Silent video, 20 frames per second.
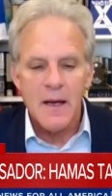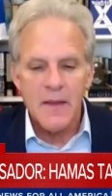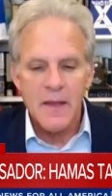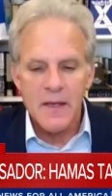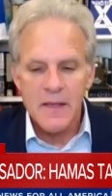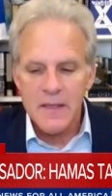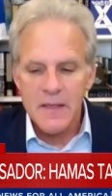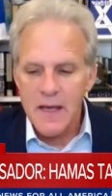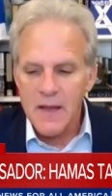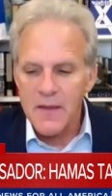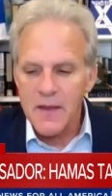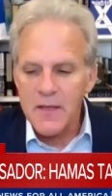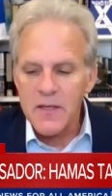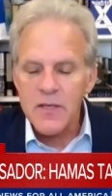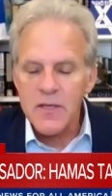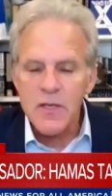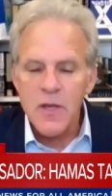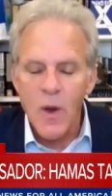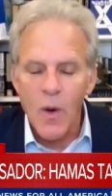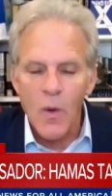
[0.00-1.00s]
They say
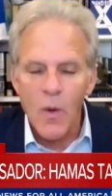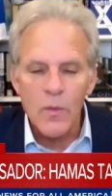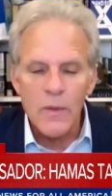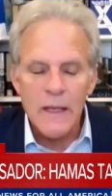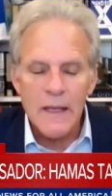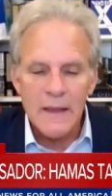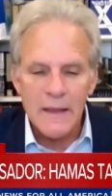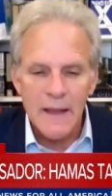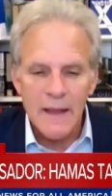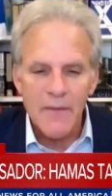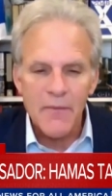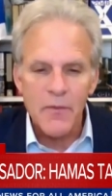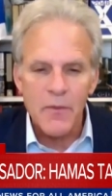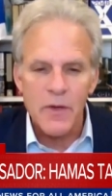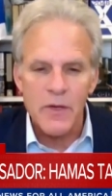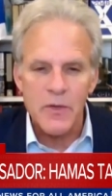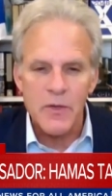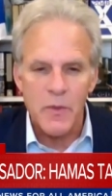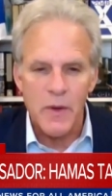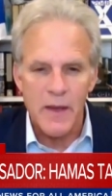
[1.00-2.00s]
this is the only
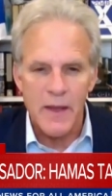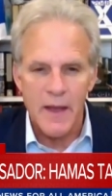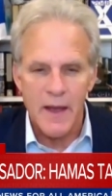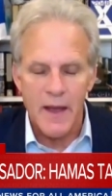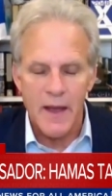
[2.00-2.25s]
leverage we